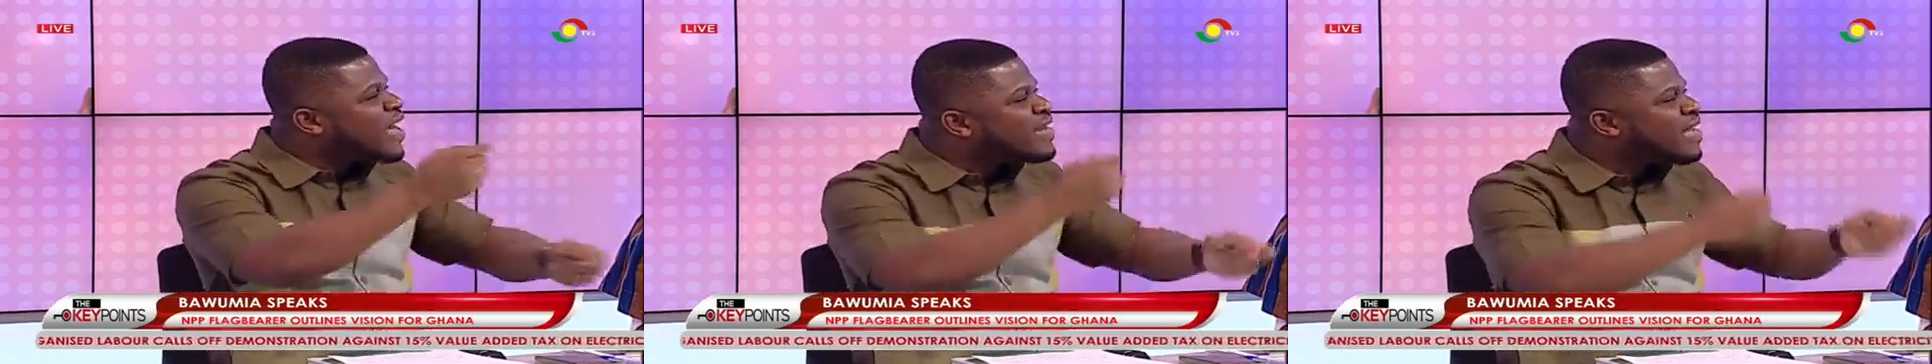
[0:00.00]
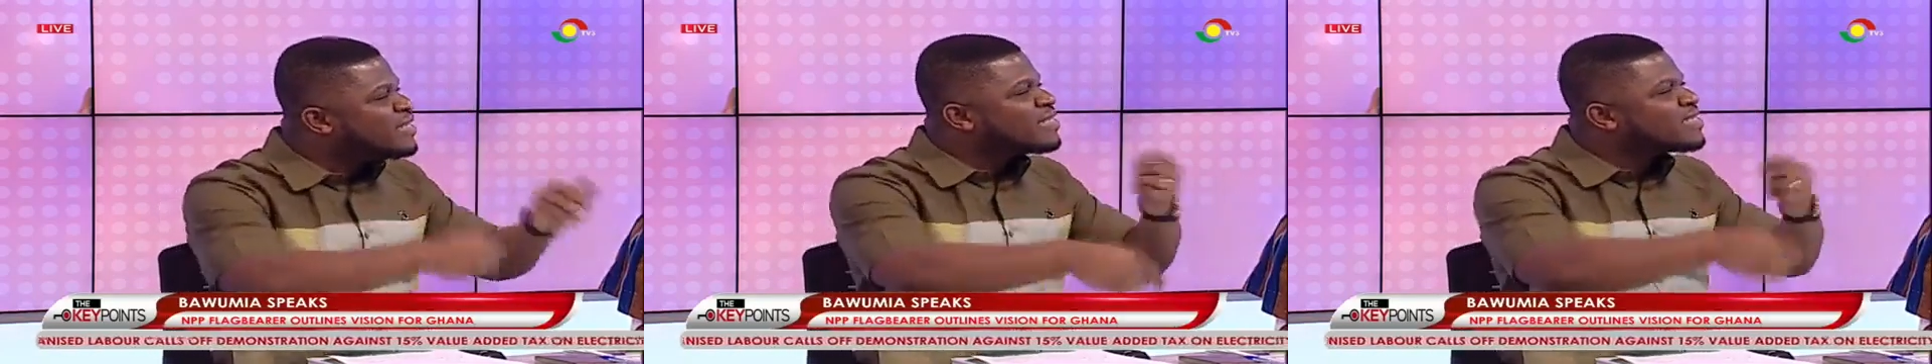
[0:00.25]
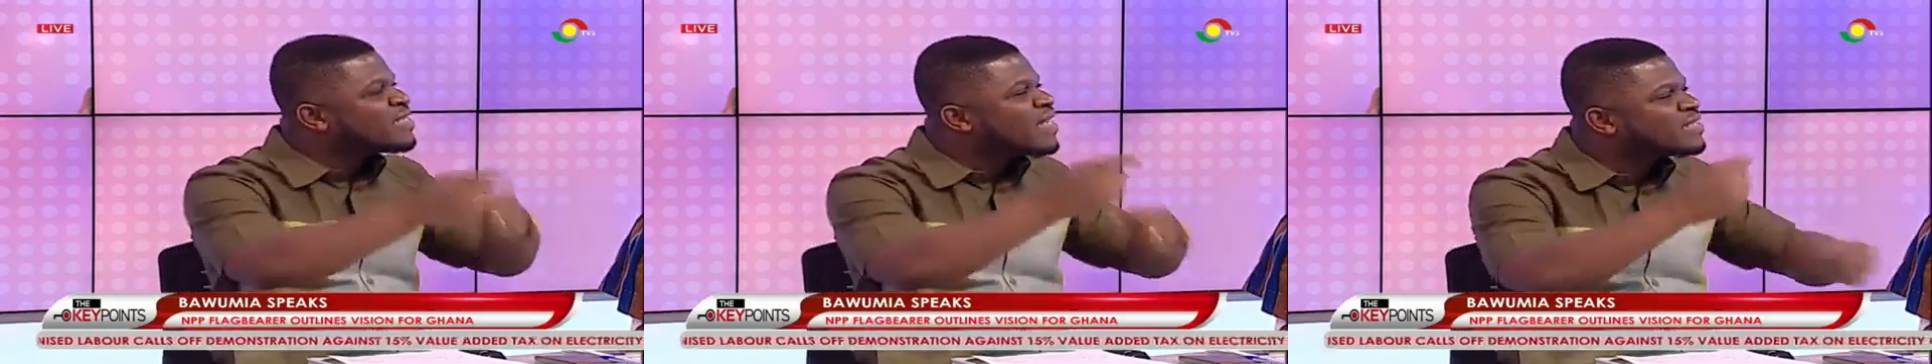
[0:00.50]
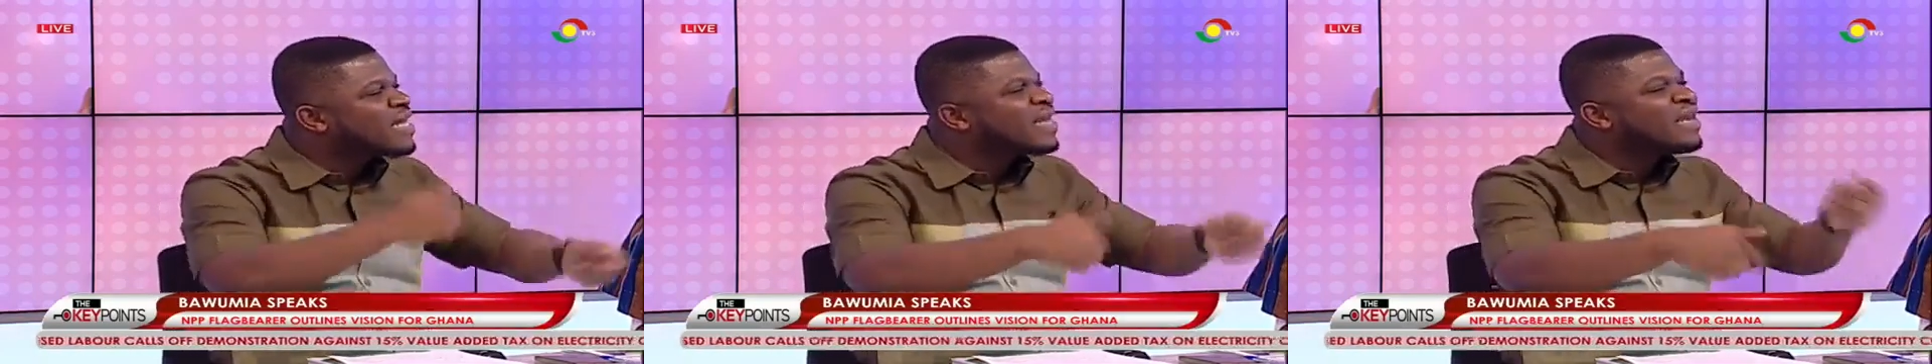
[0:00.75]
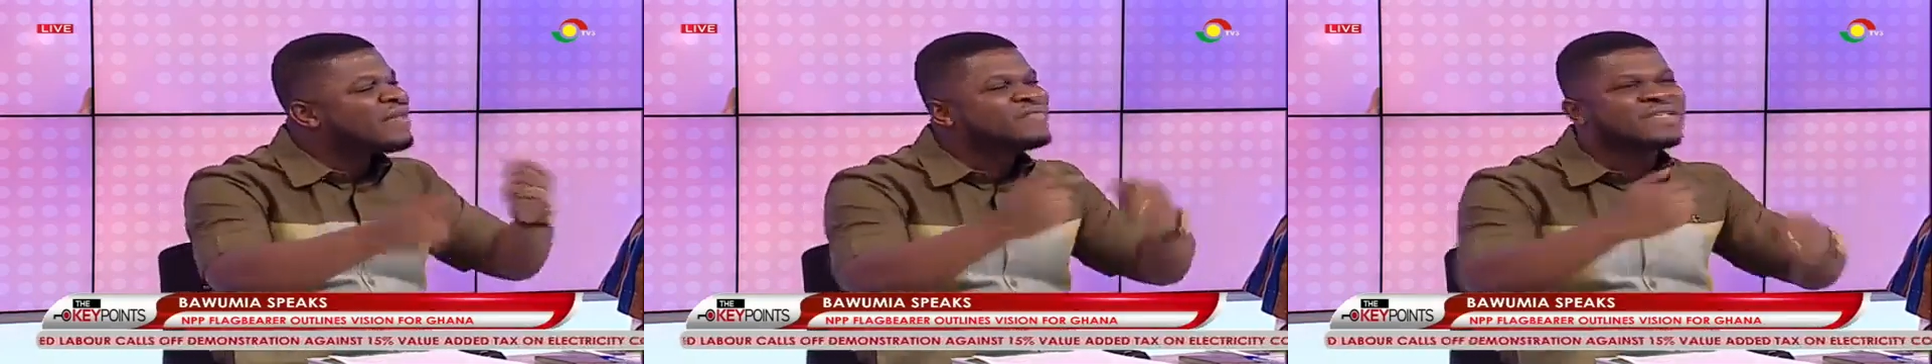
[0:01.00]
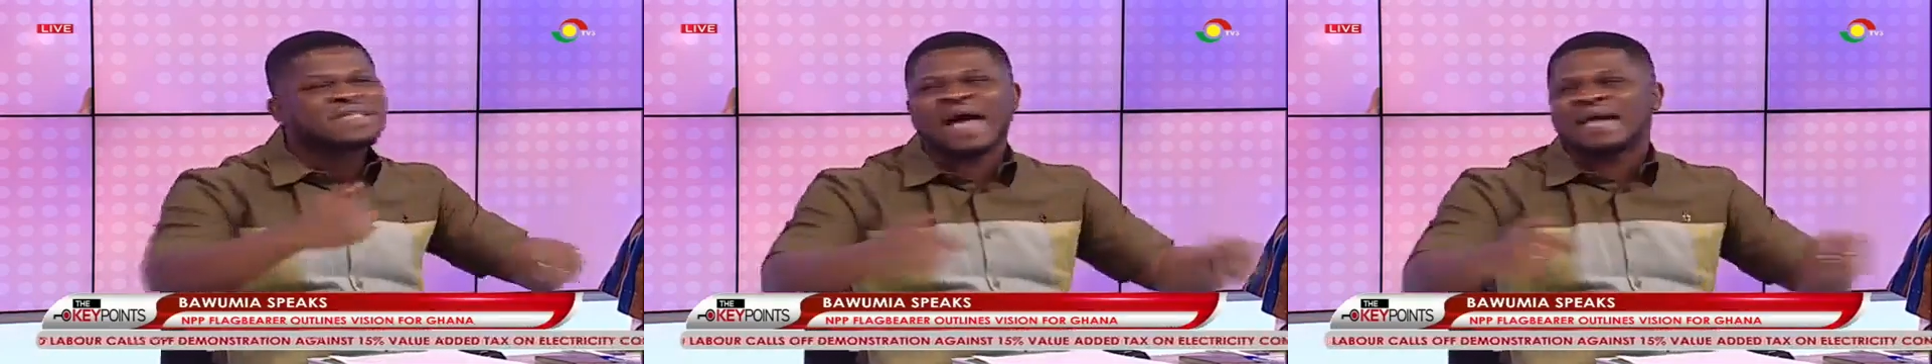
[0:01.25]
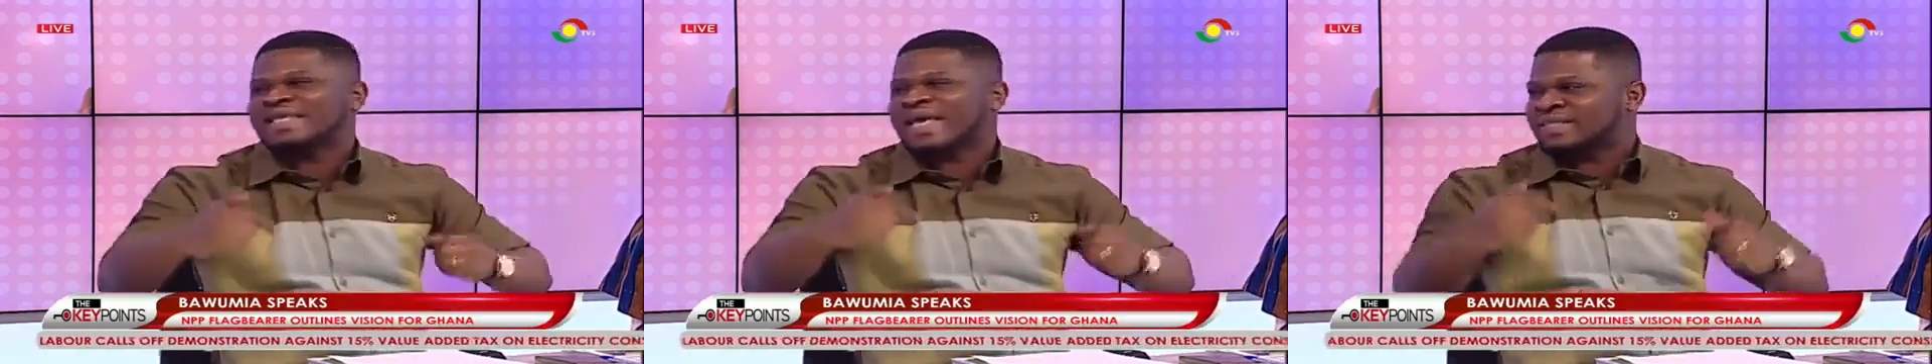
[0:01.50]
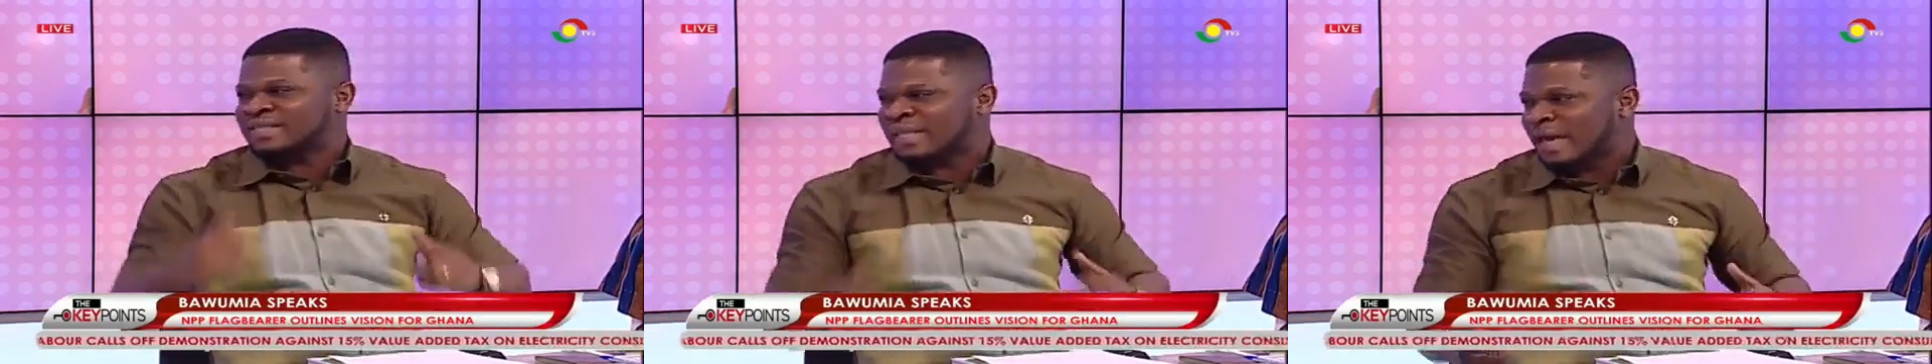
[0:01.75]
Energy Sector Levies Act,
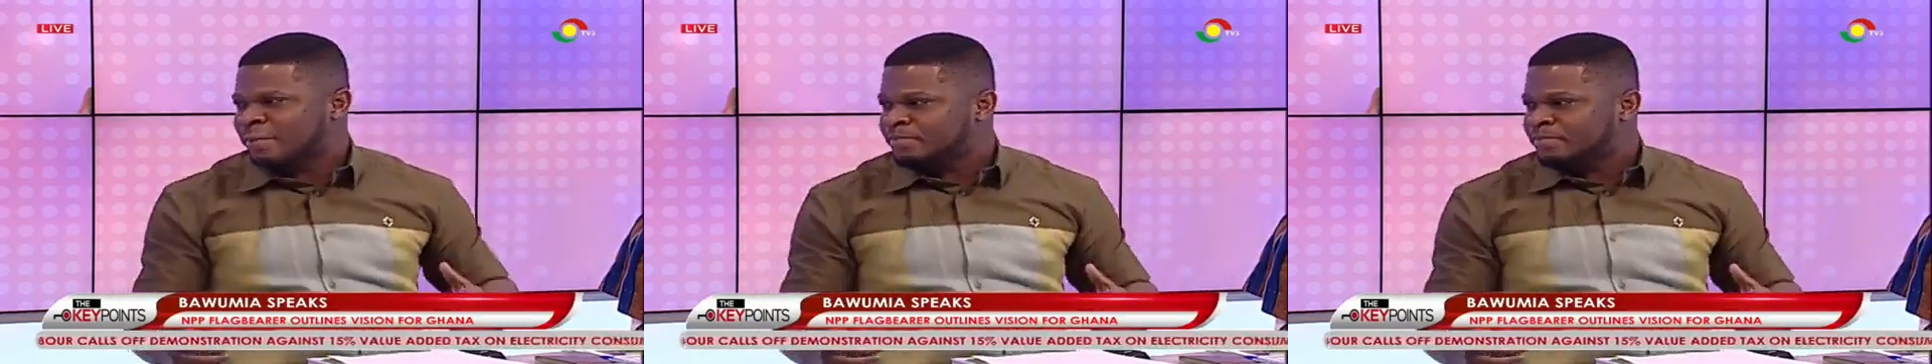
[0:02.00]
ESLA.